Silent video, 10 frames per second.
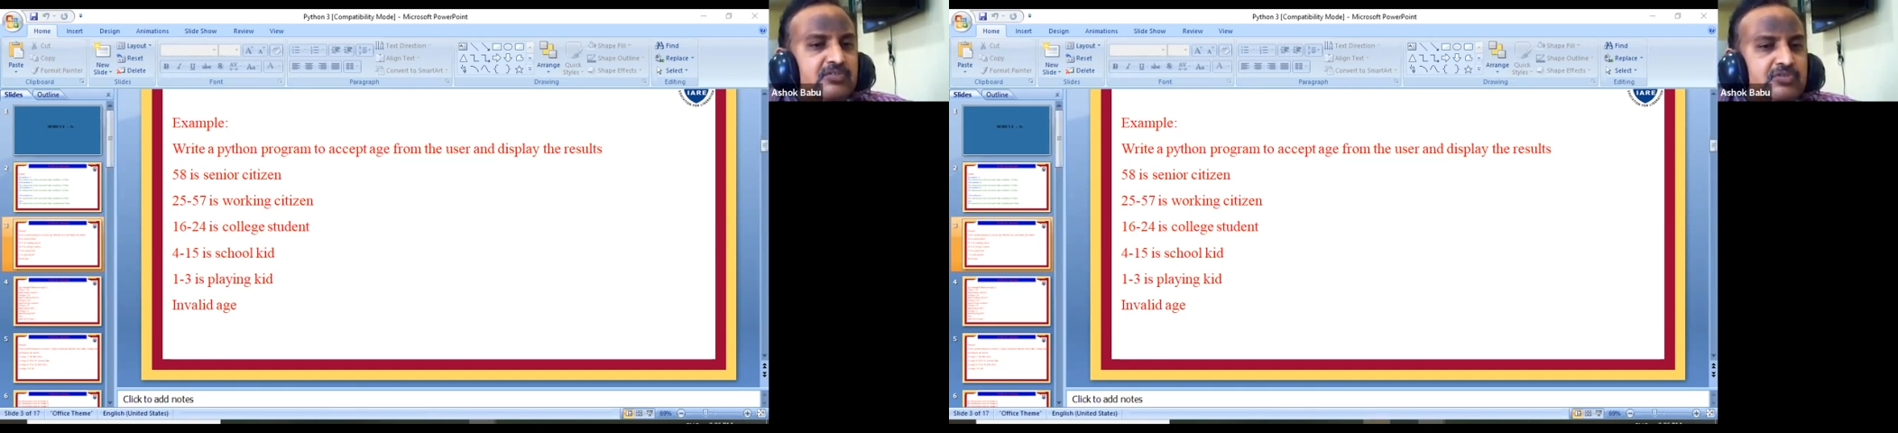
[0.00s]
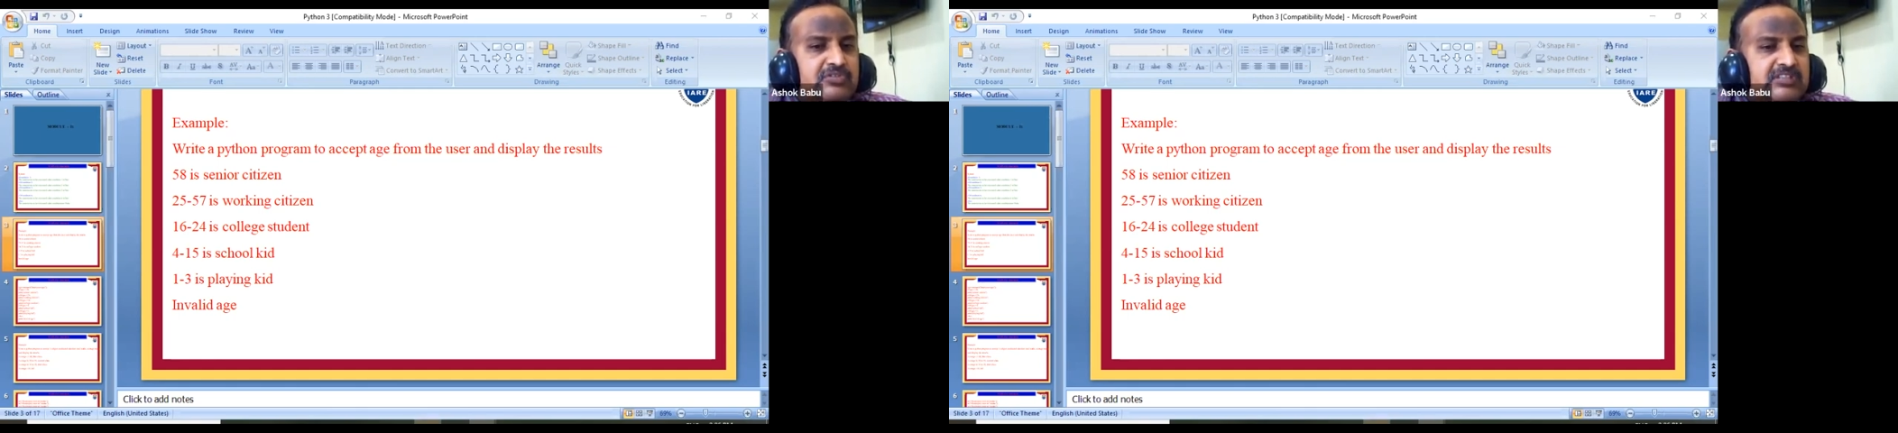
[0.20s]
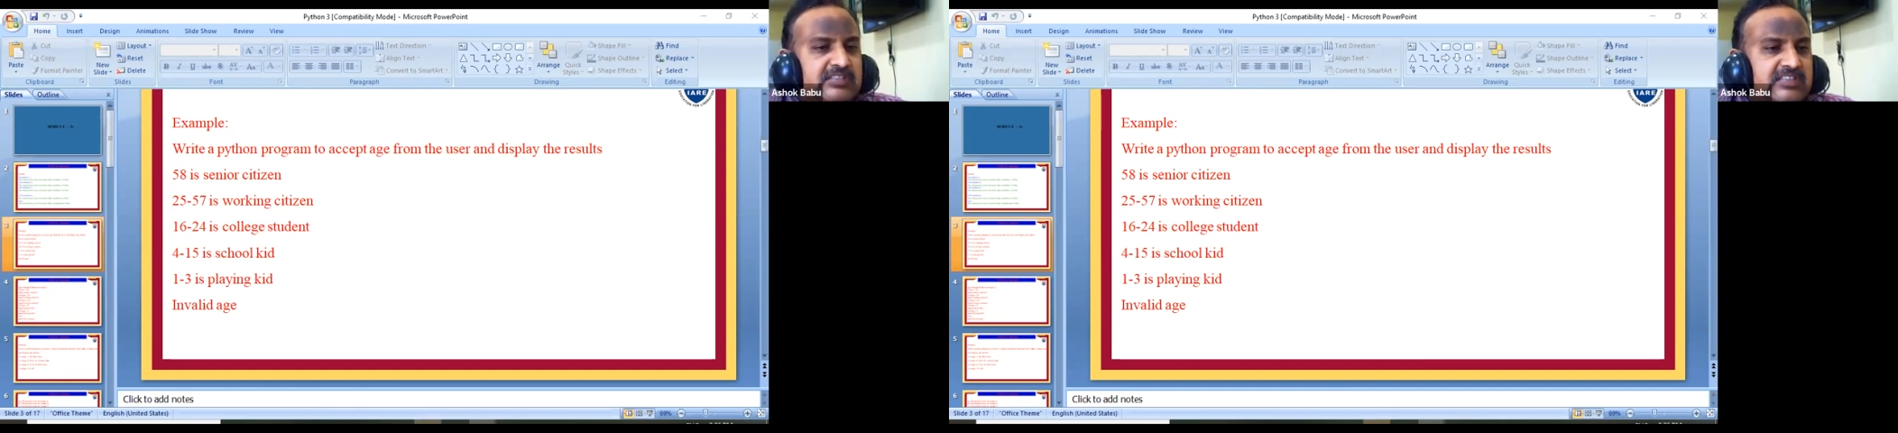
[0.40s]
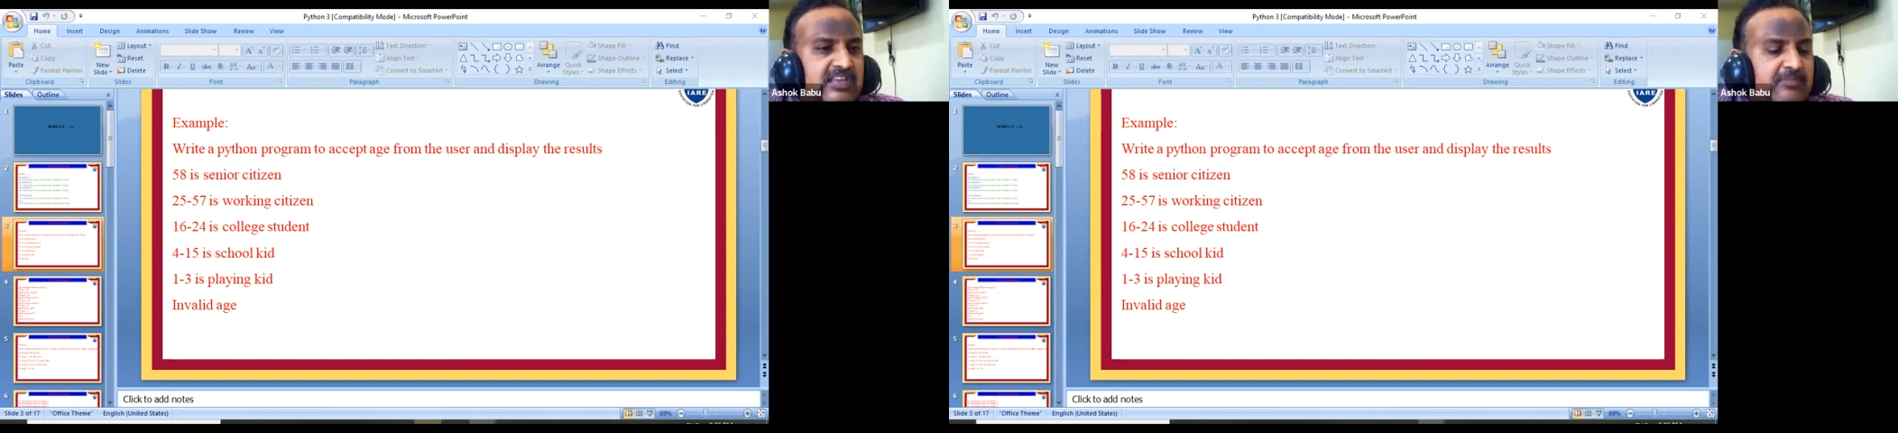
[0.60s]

using the same